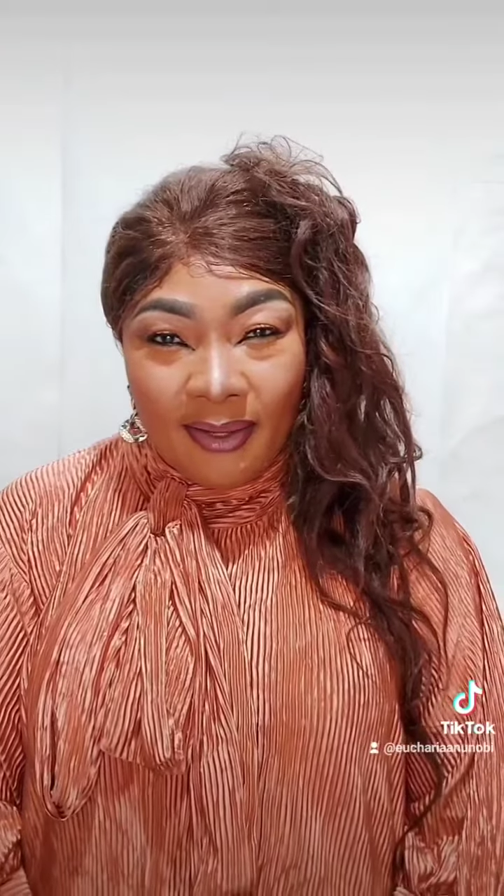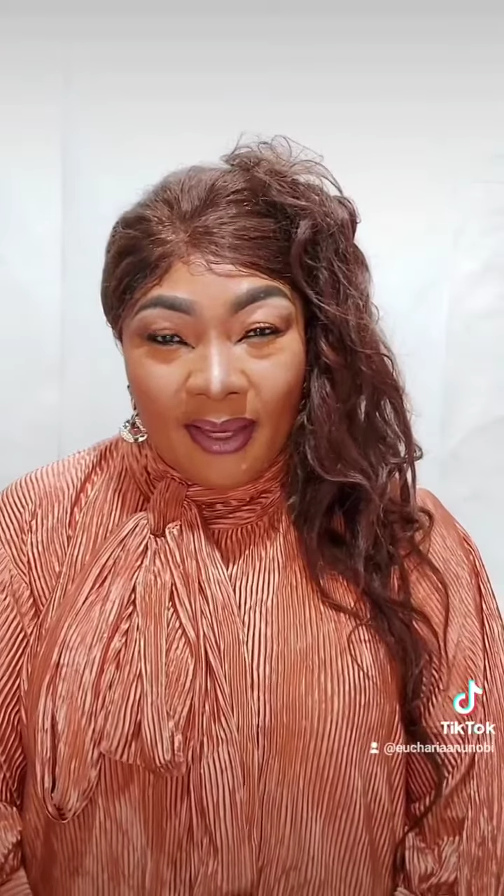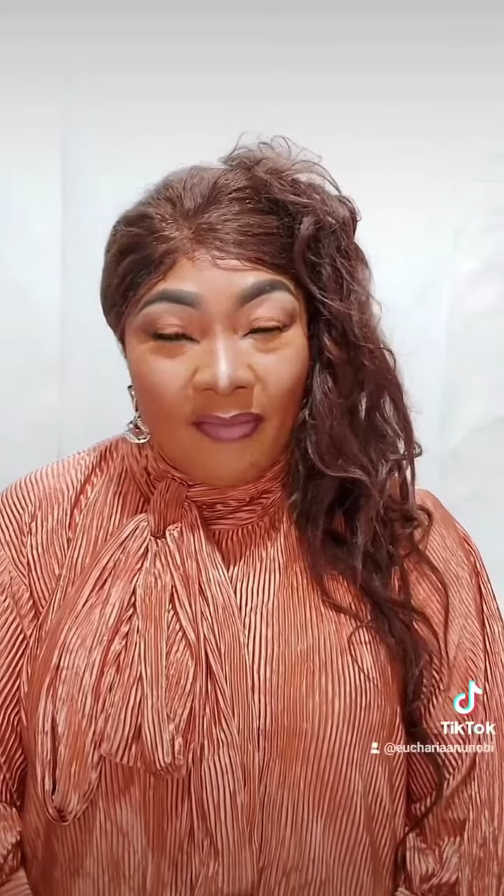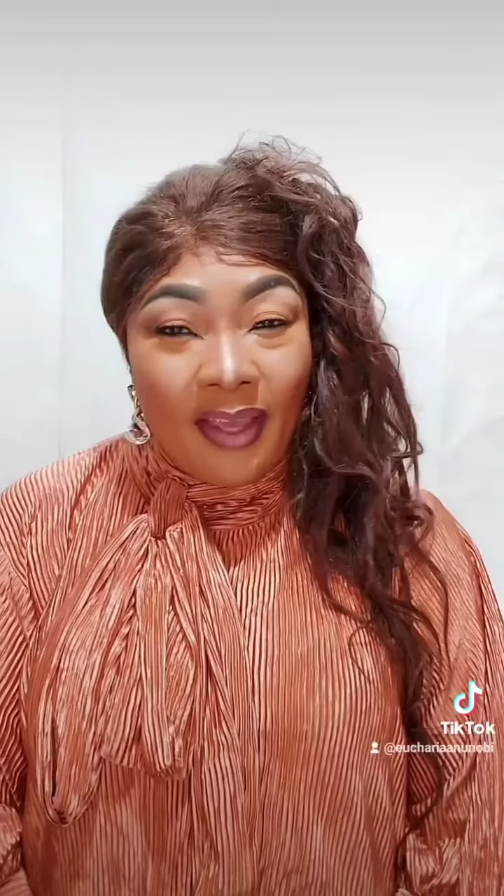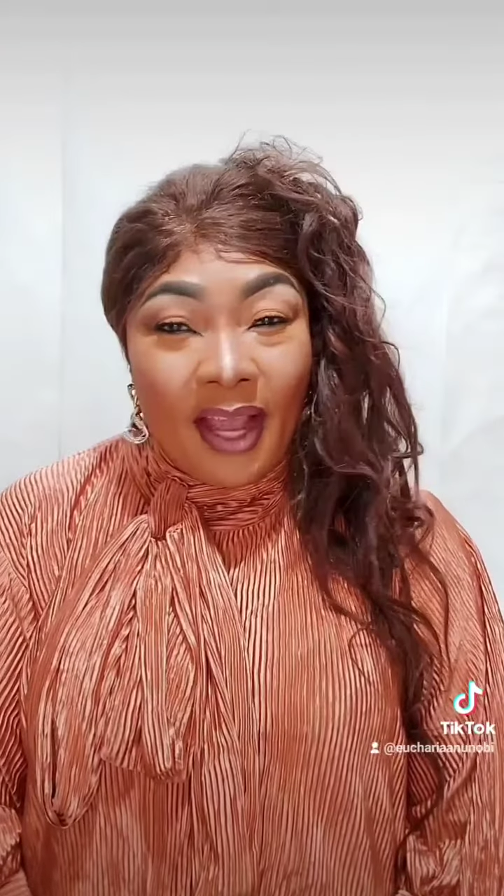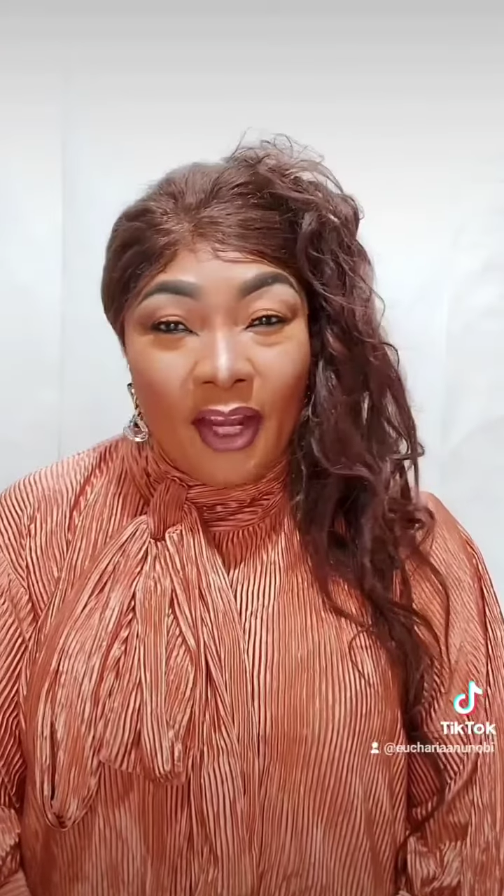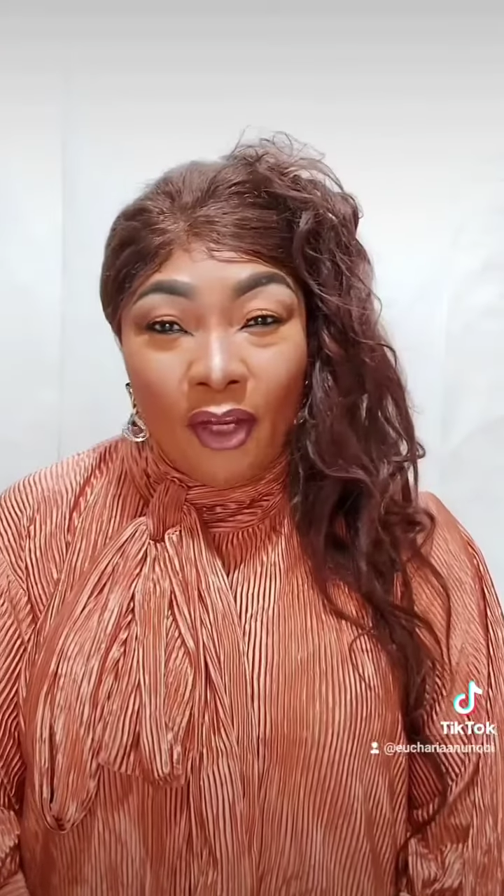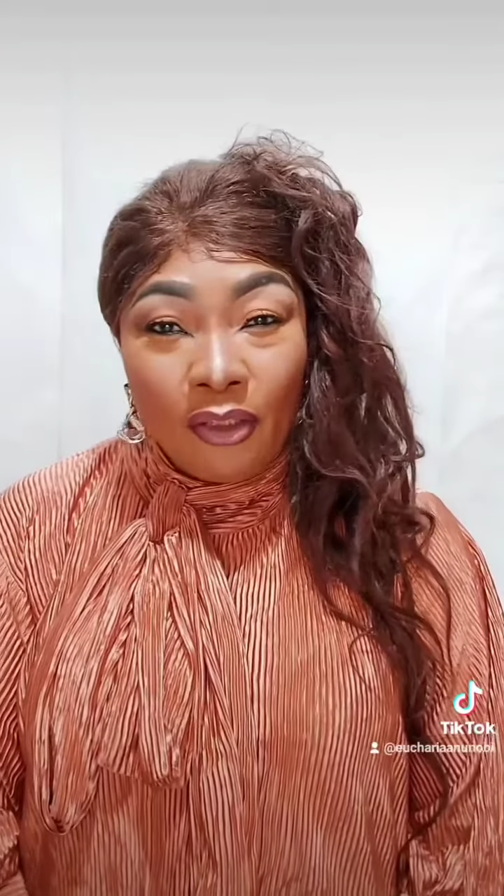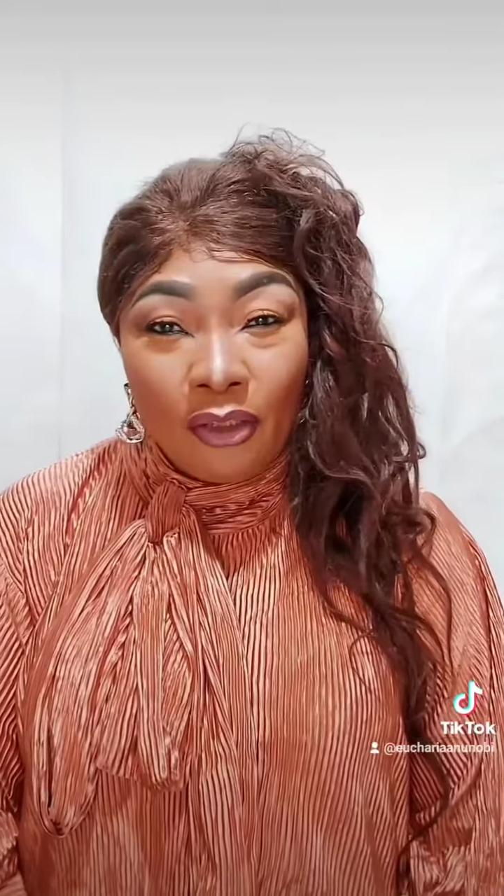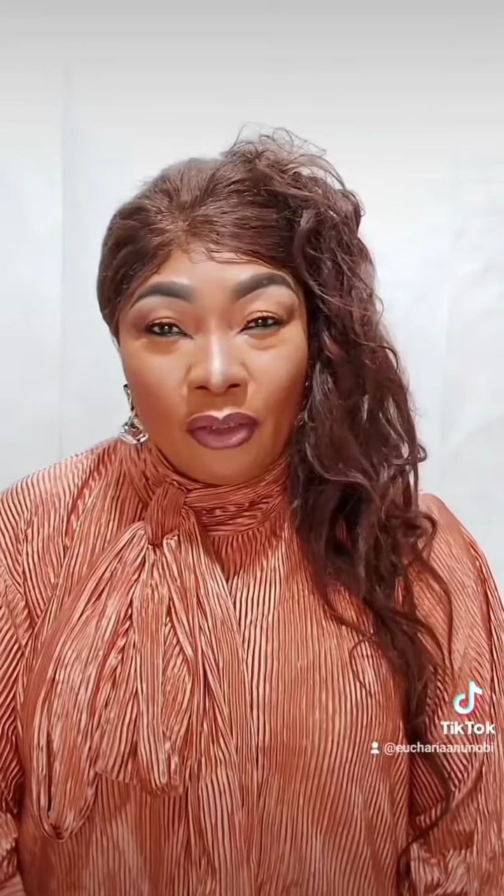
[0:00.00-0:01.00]
If they are
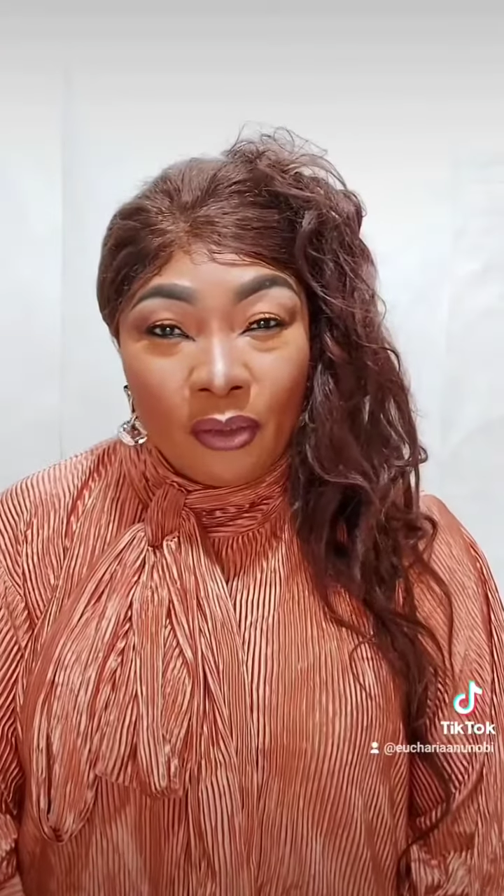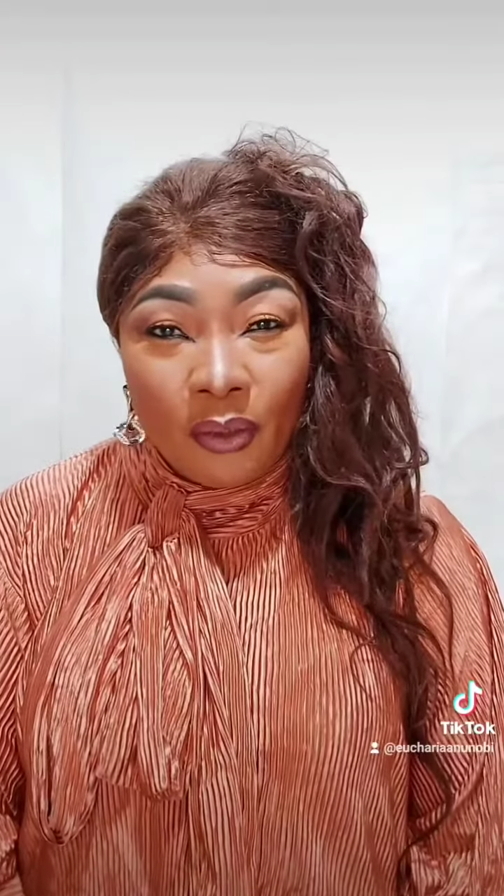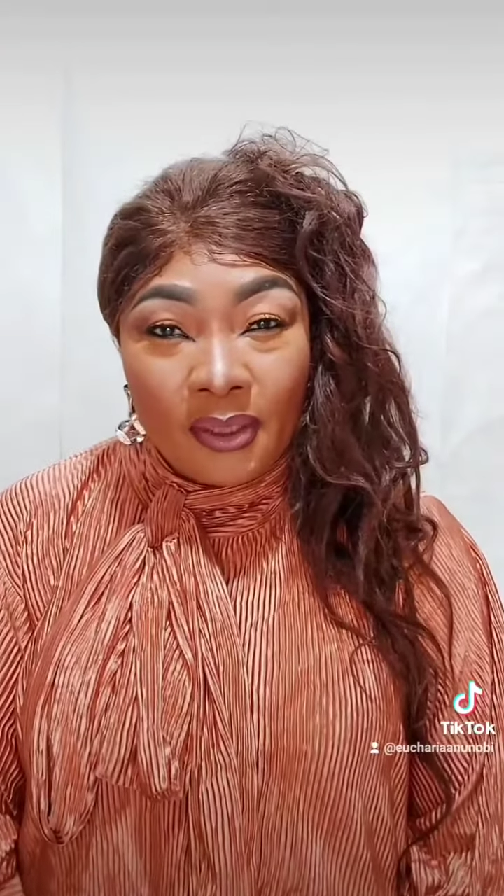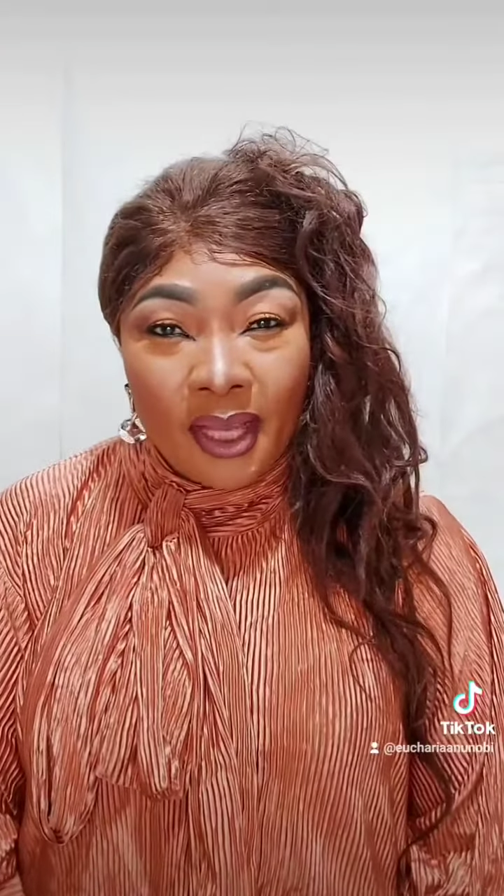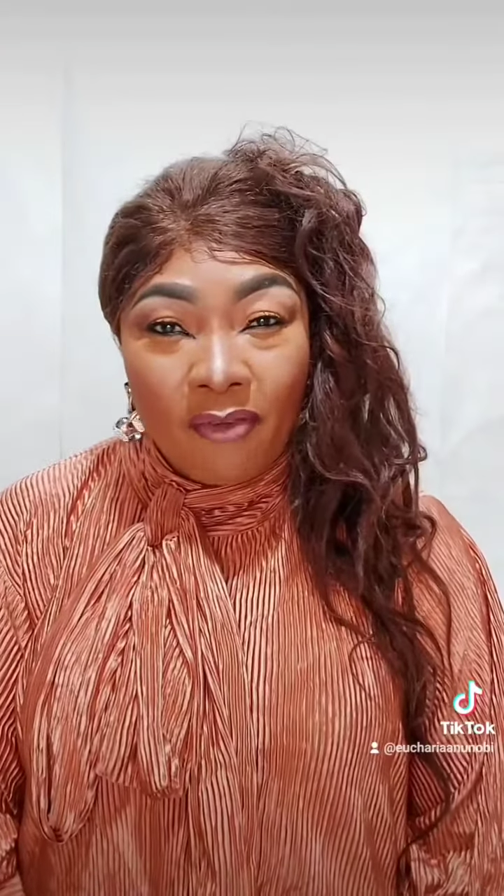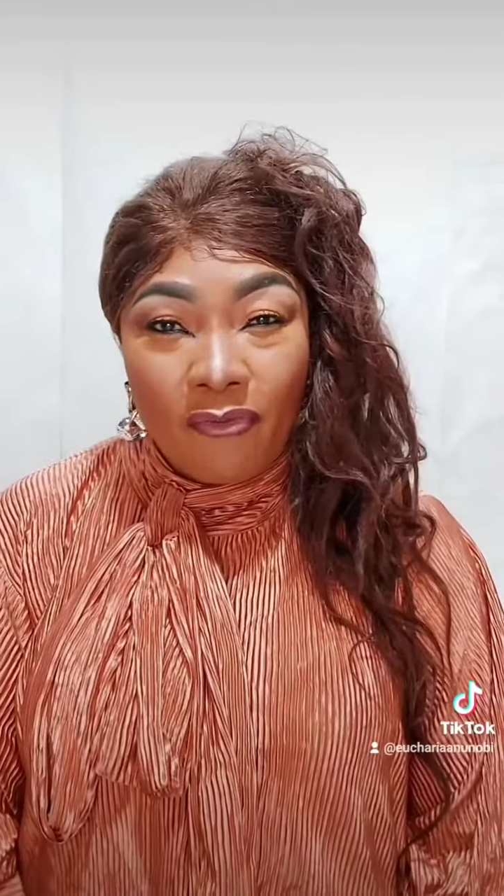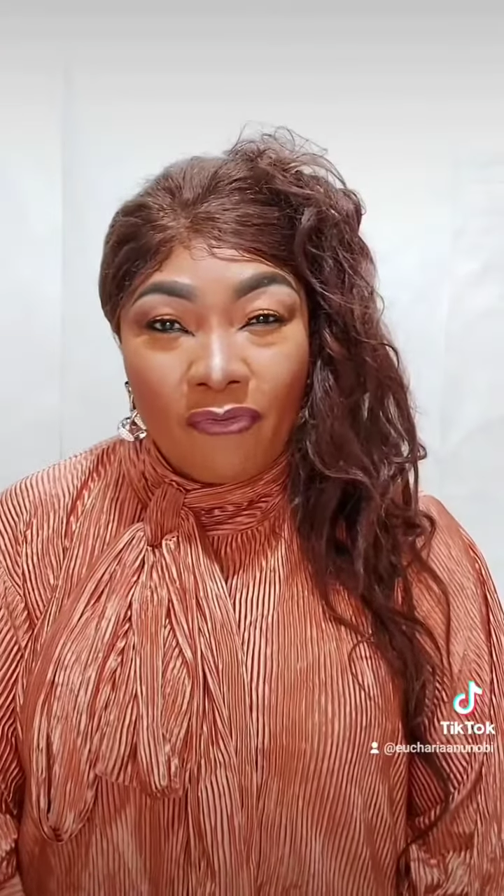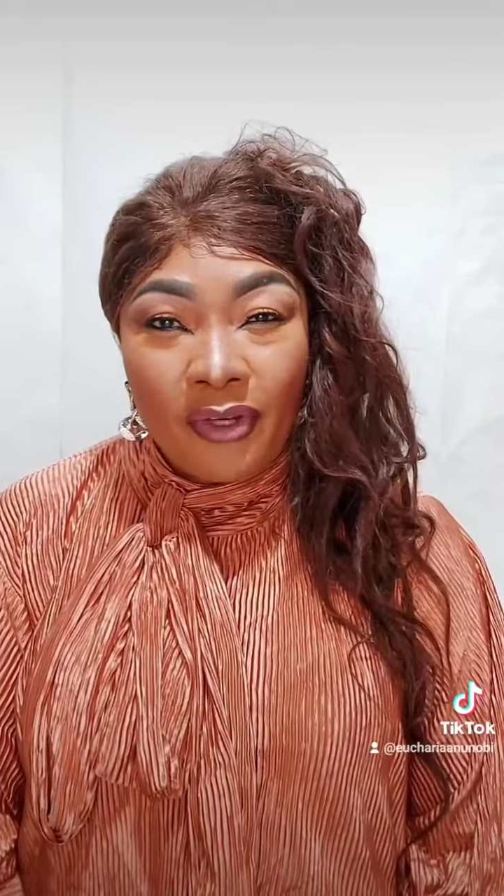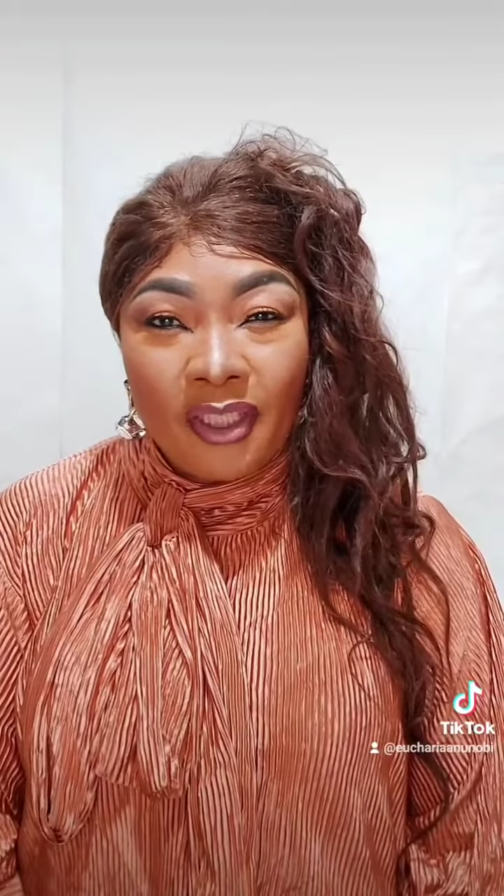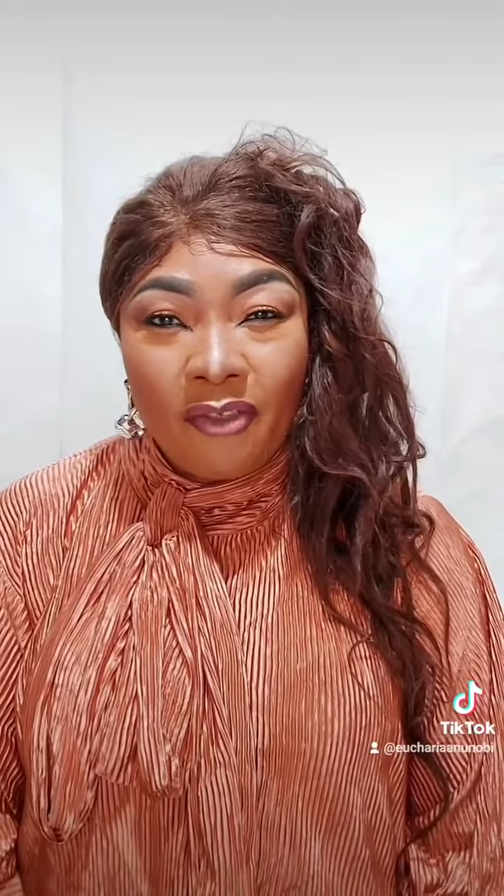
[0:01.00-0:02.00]
not eunuchs and
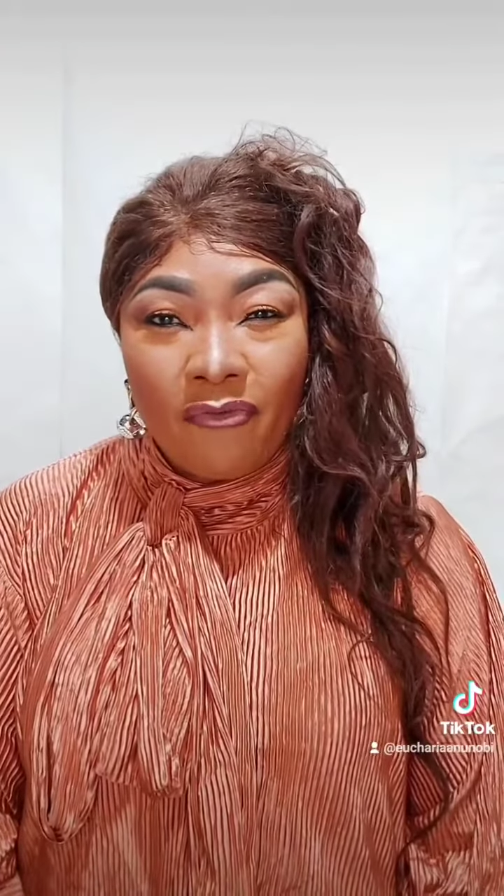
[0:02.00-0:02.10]
frigid